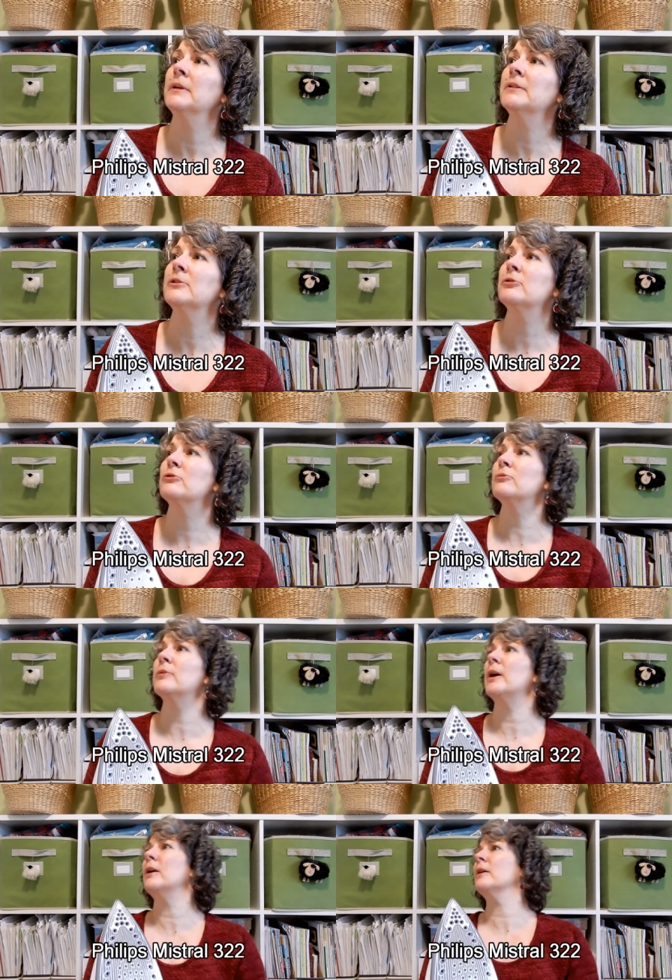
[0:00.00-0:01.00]

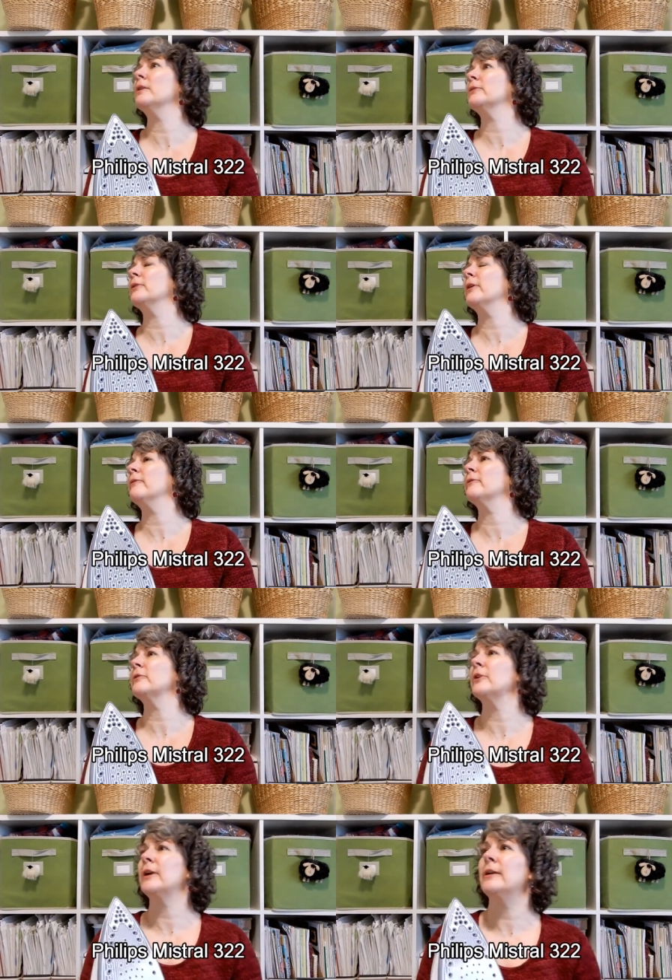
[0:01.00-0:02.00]
Mistrals, or I'm
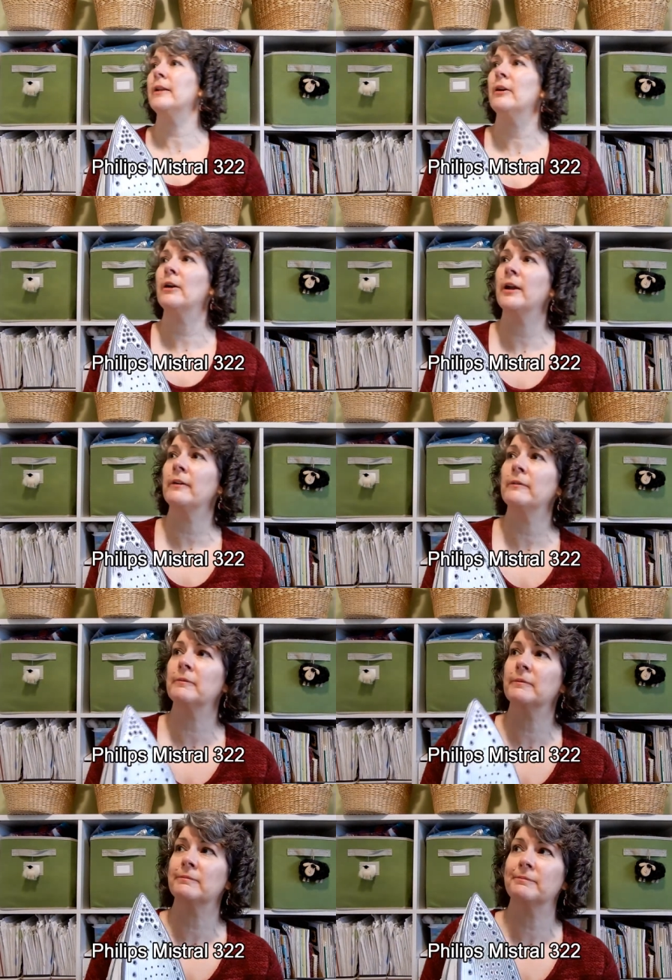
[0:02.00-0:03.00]
looking there and
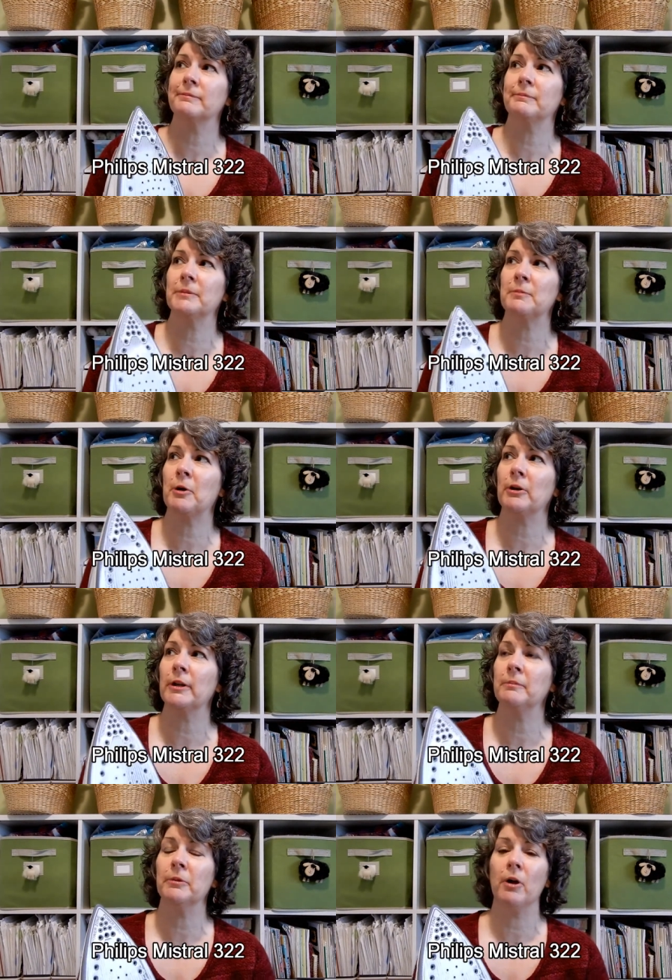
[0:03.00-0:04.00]
it's
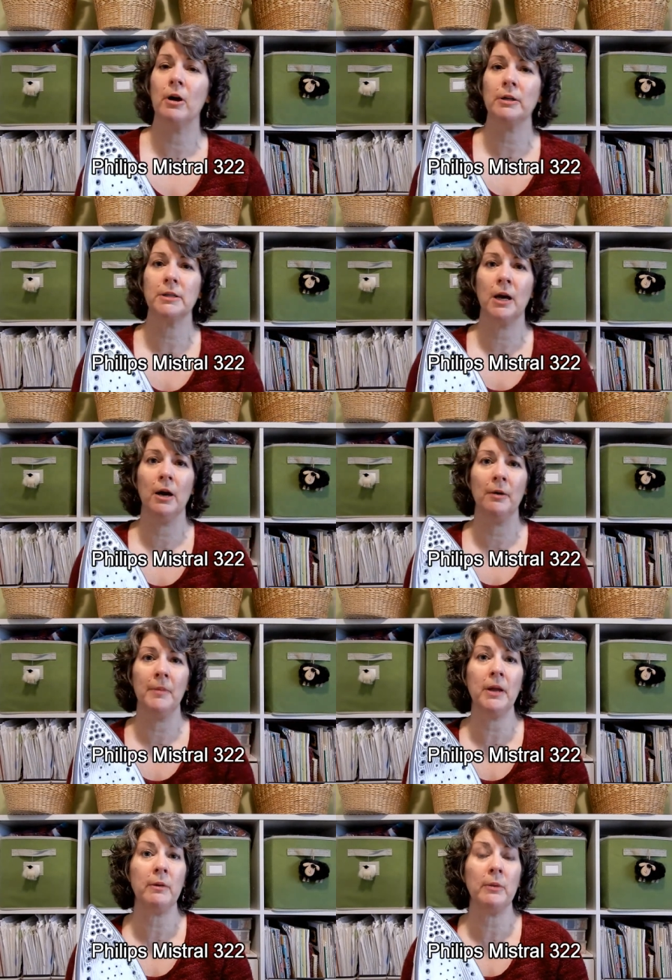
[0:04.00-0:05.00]
partly blocked.
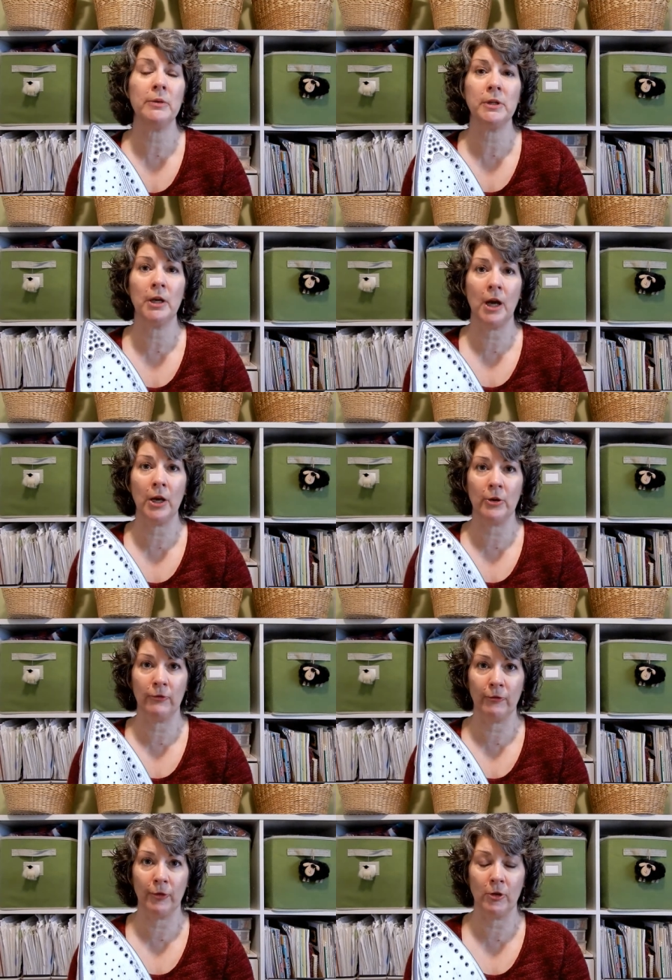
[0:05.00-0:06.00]
Anyway, it was a good
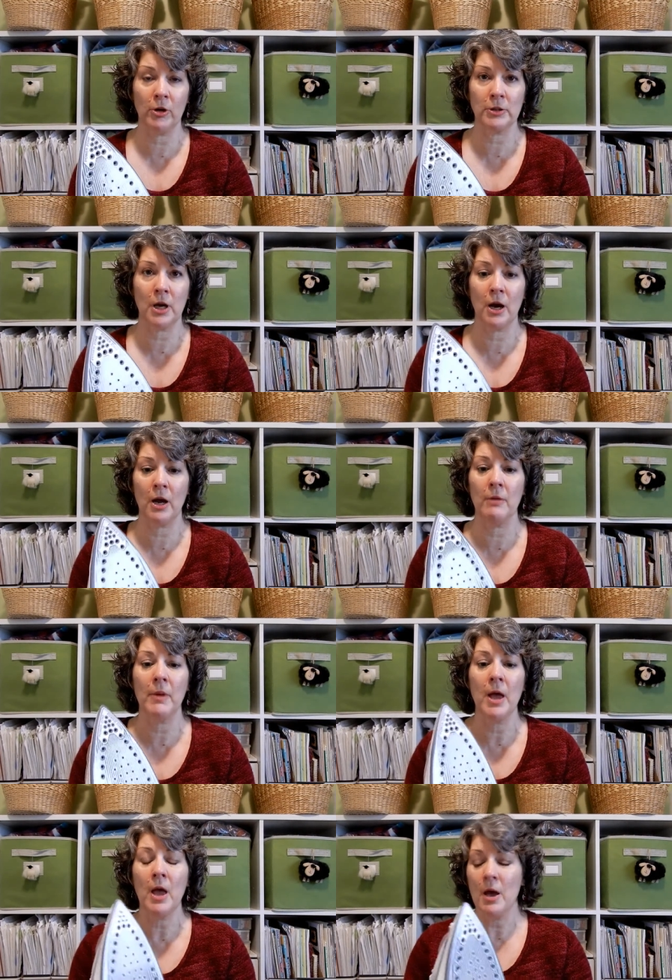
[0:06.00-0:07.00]
iron for a long
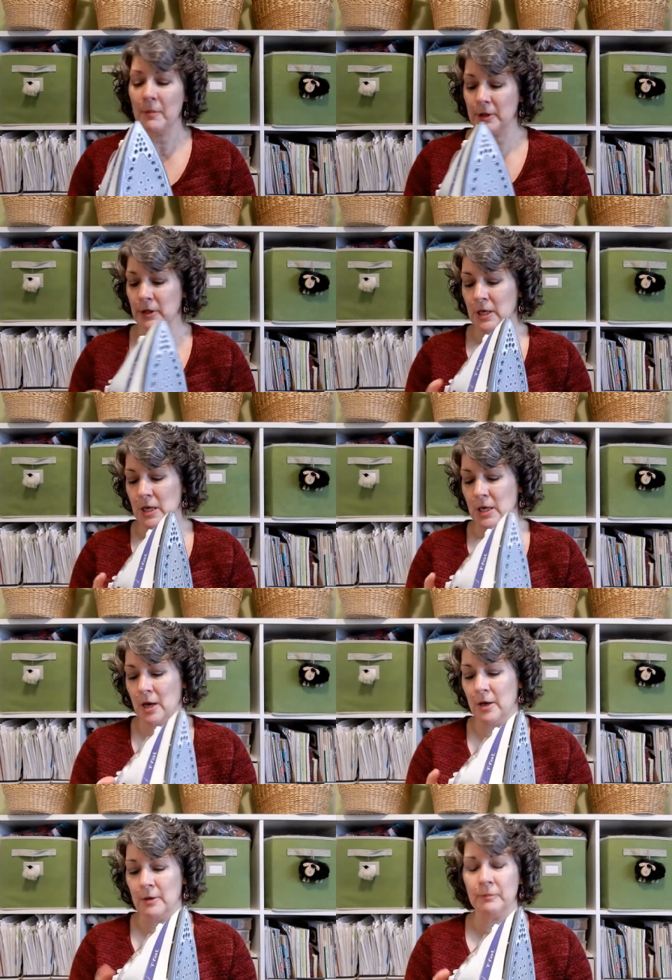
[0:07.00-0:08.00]
time, but
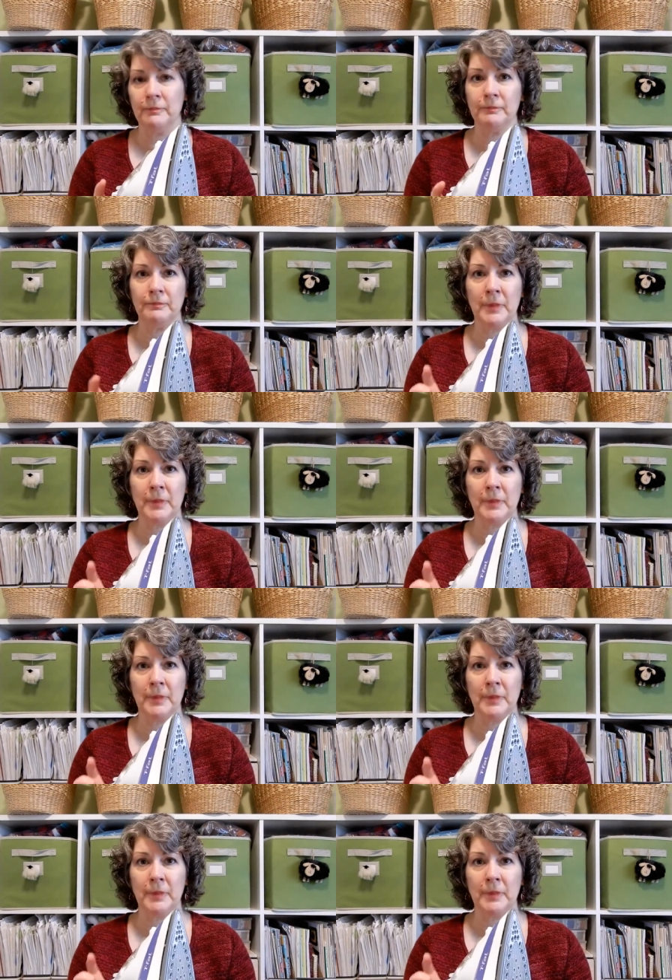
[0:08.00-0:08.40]
the